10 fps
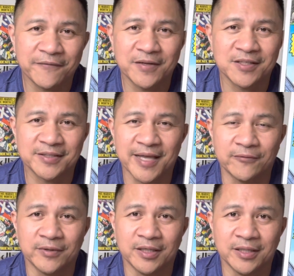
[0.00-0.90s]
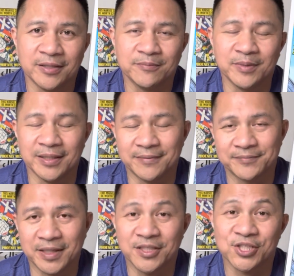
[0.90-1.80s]
finish that run, but
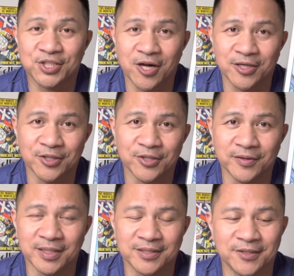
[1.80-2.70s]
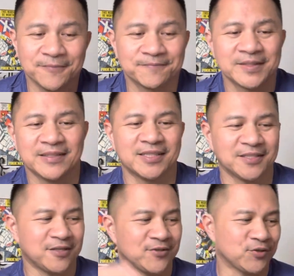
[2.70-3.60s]
I just started doing it, so that's
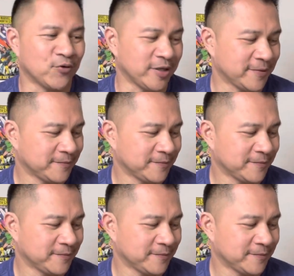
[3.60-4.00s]
another story.